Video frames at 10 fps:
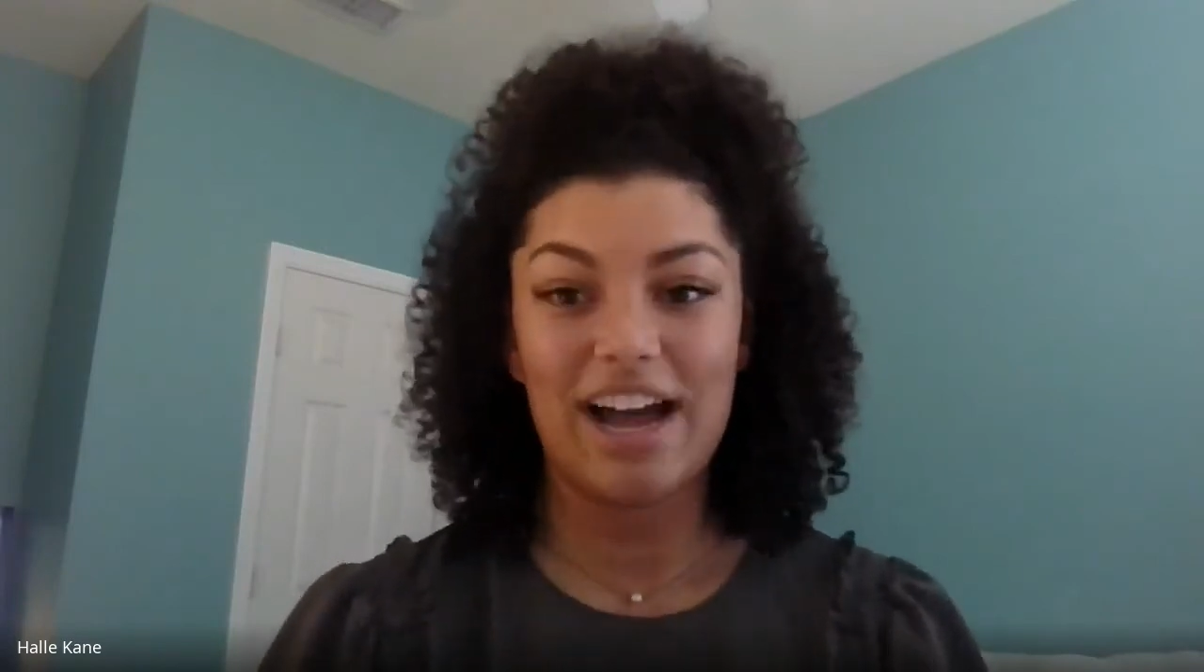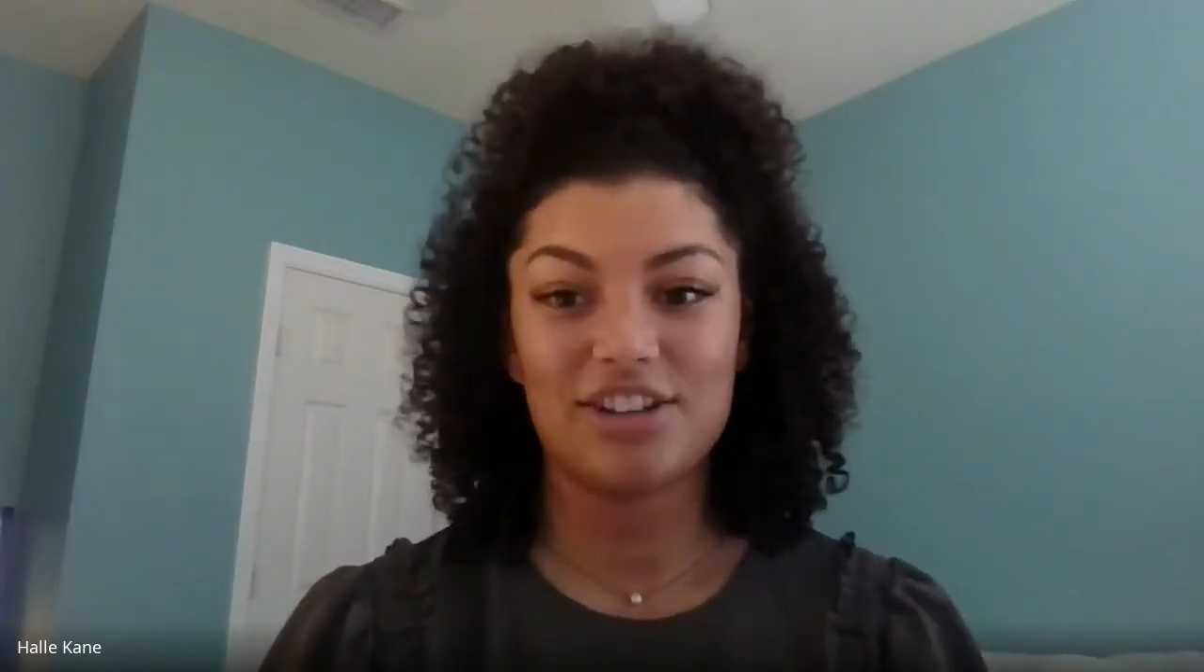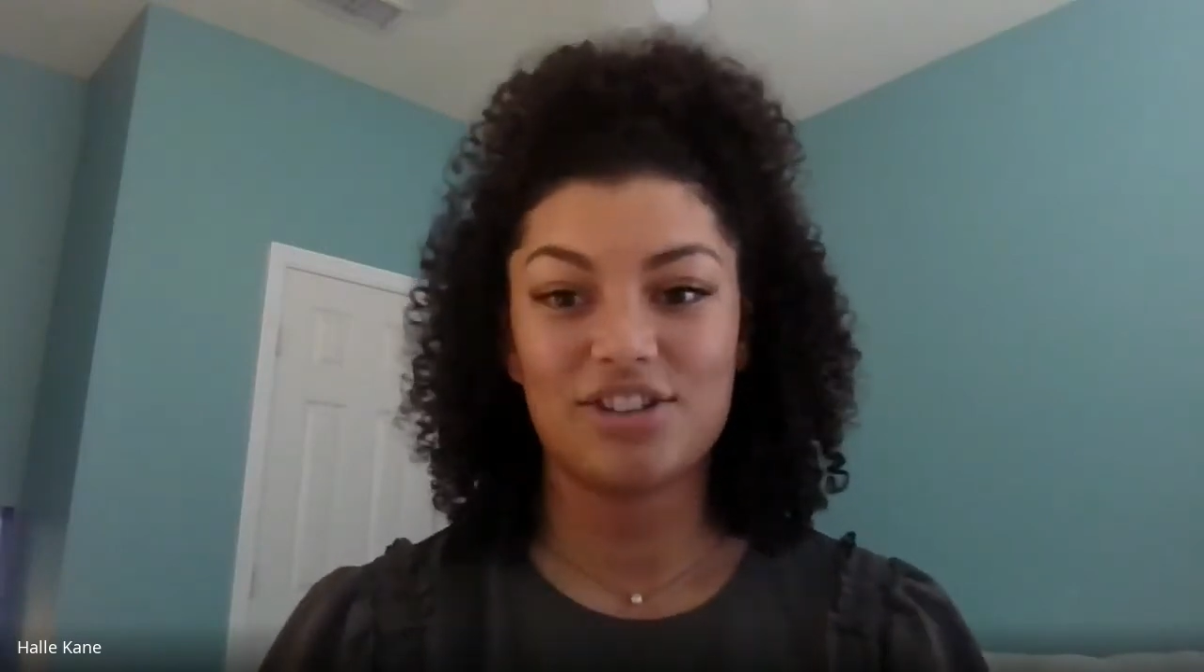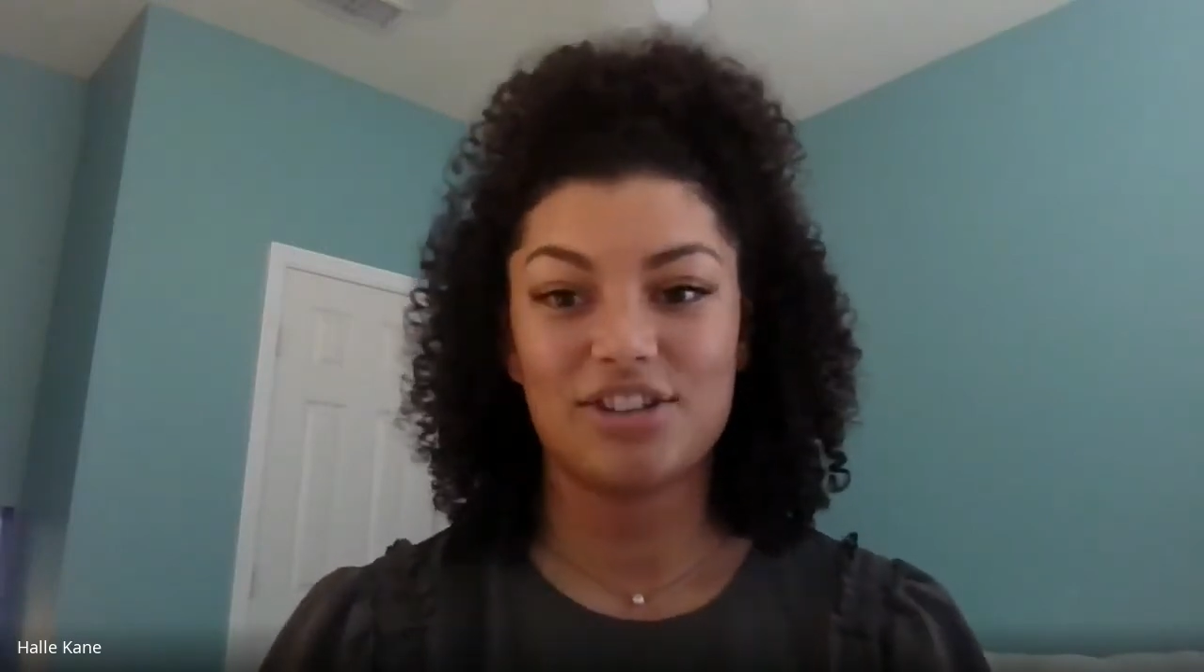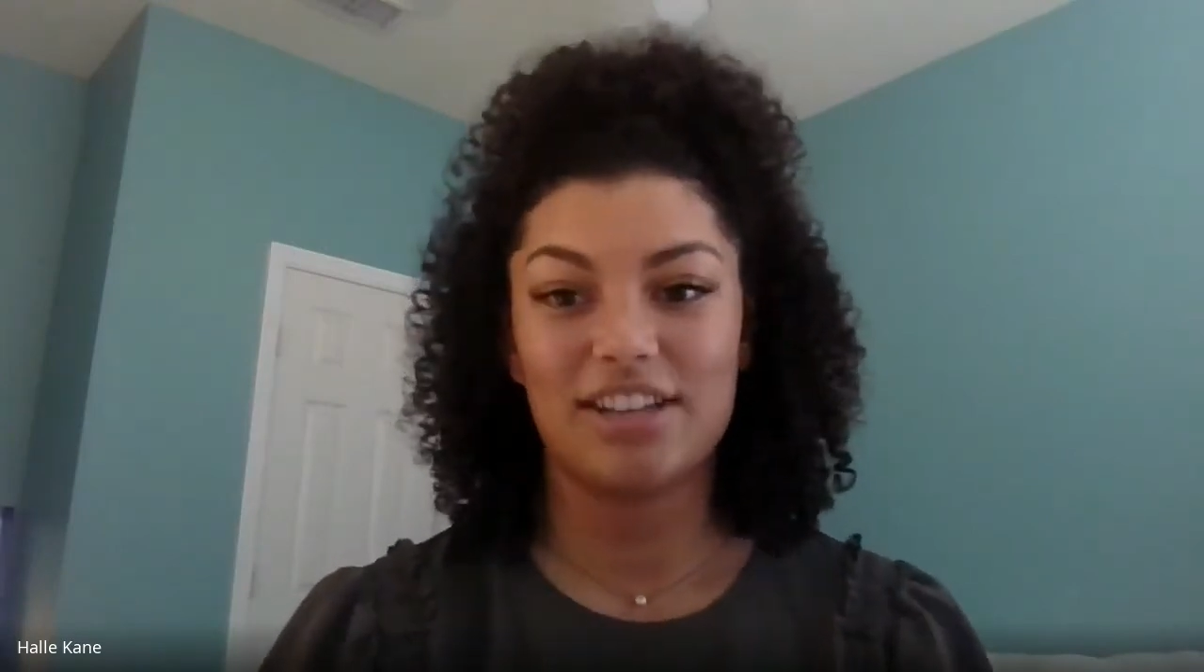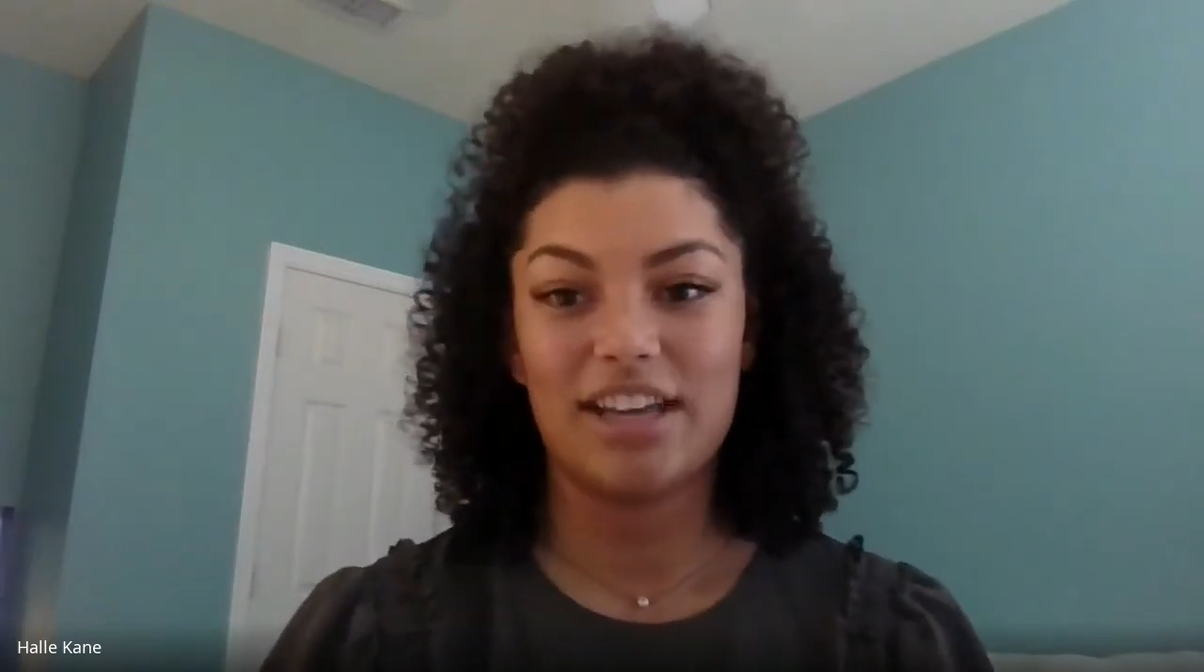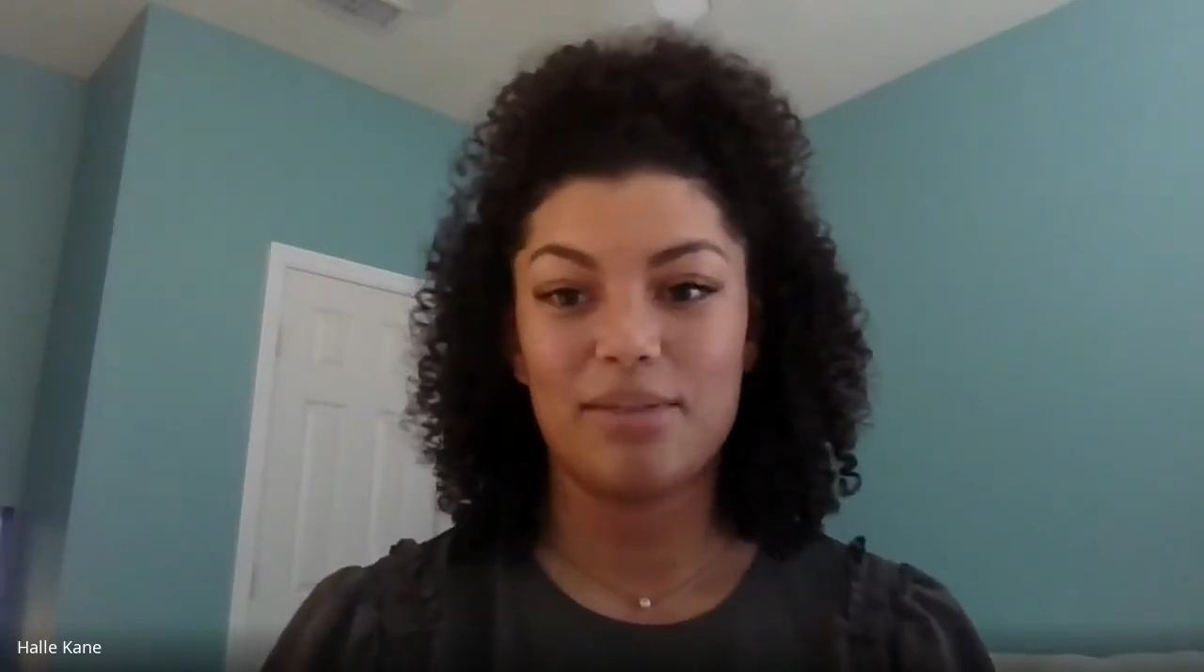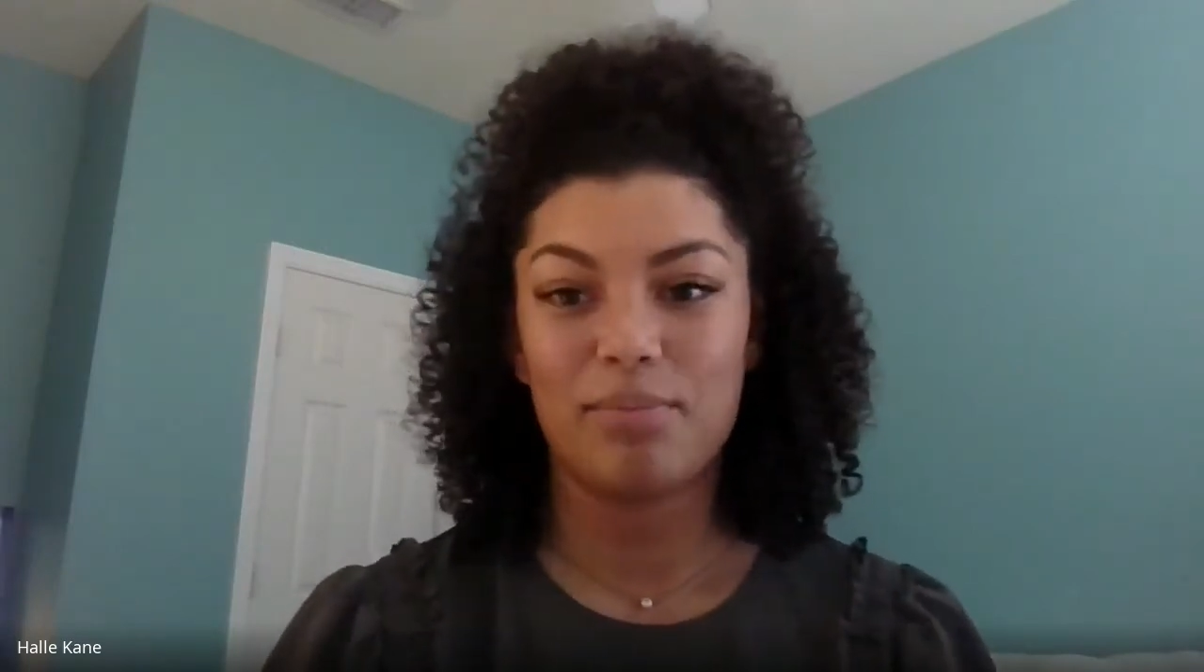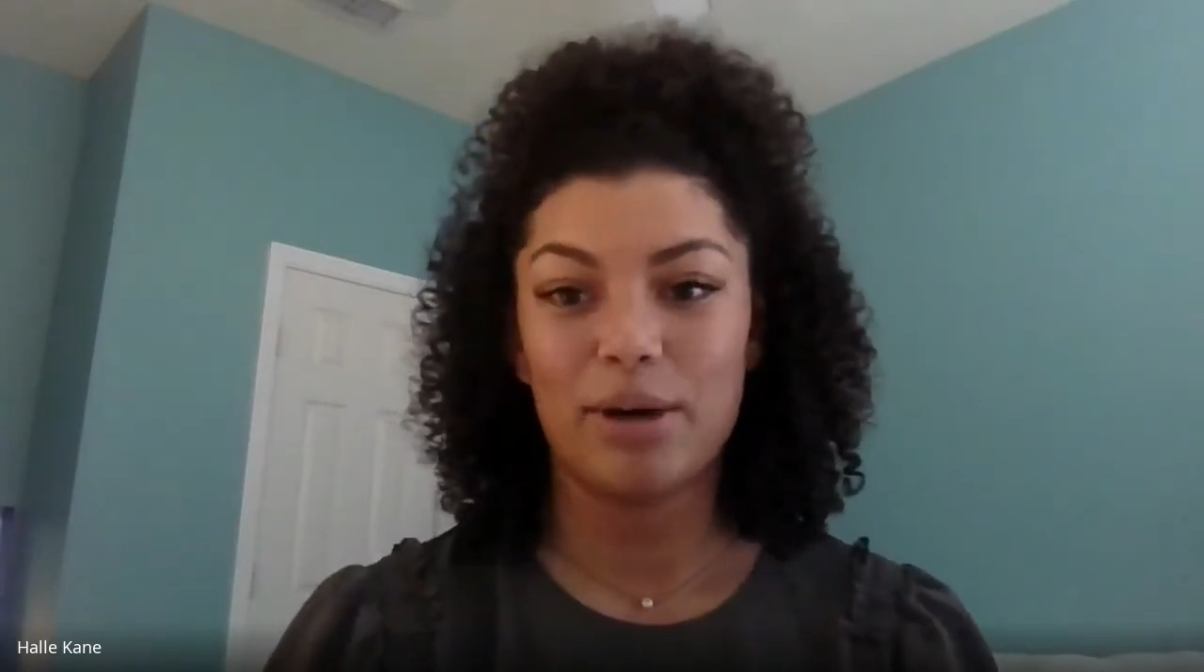actually